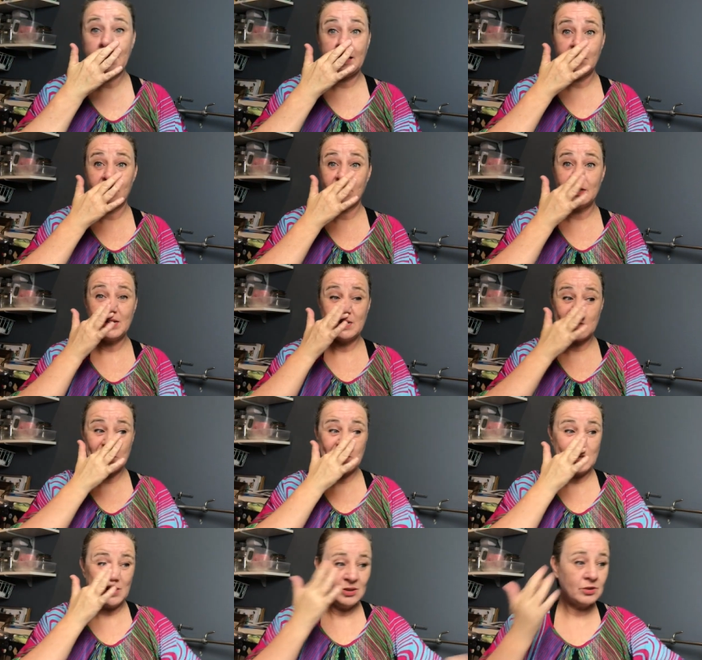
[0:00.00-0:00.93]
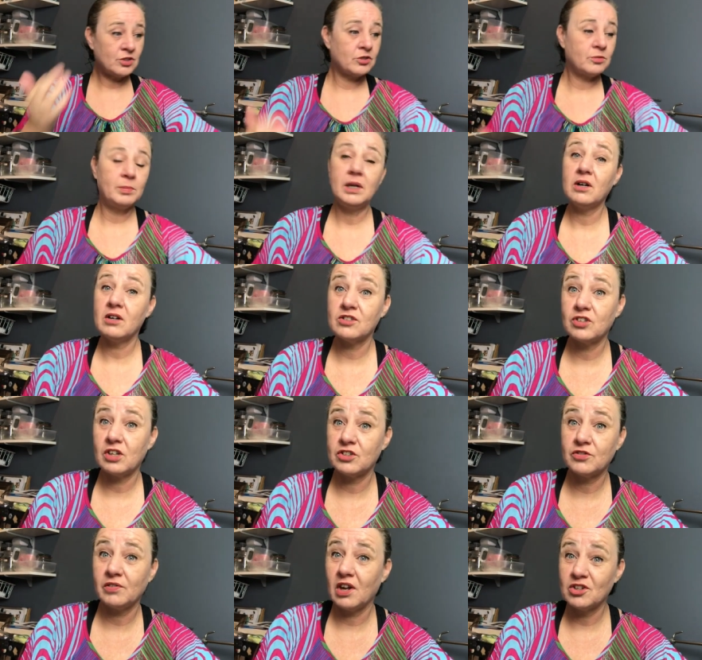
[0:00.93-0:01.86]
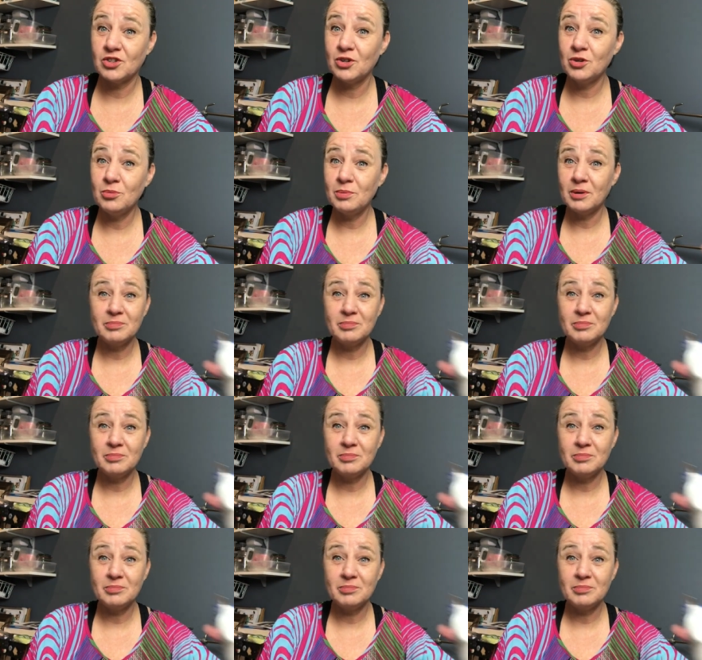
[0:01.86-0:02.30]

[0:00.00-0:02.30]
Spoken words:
I have an itchy nose because it's Flosstube.